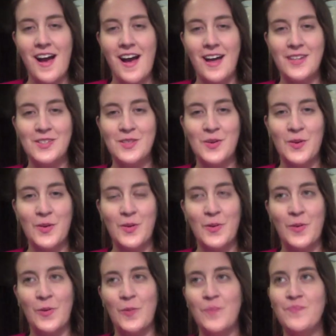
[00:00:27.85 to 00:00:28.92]

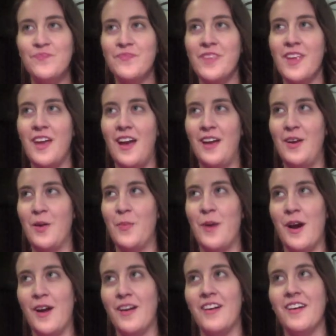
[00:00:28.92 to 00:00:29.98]
So I know
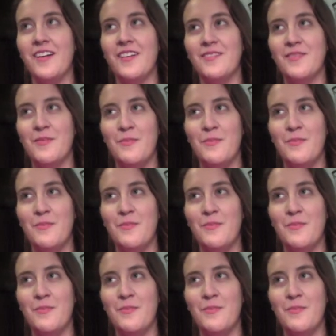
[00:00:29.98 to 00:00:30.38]
part of